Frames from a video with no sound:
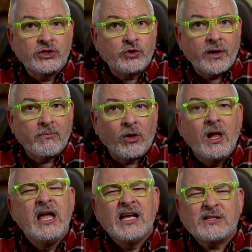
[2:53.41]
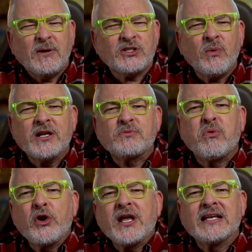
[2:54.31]
enjoyable, especially when it's
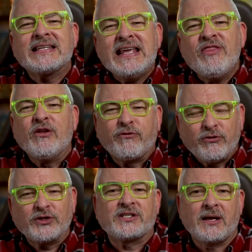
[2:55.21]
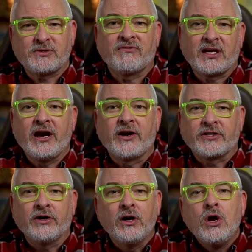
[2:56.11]
putting us in the footsteps of a
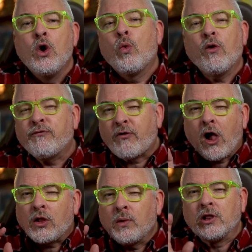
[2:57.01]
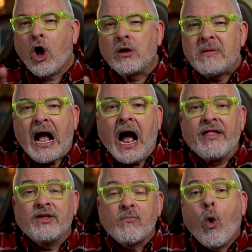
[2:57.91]
character. We'll follow along
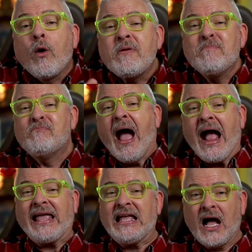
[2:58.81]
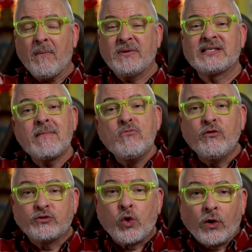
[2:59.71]
behind them or be backing up as they
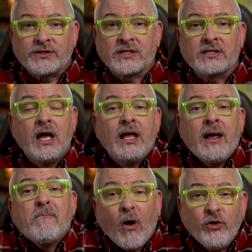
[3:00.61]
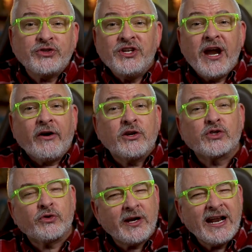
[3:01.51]
move towards us. And both
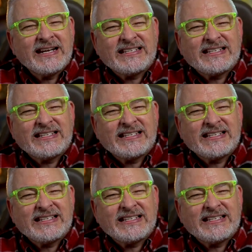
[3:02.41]
scenarios create a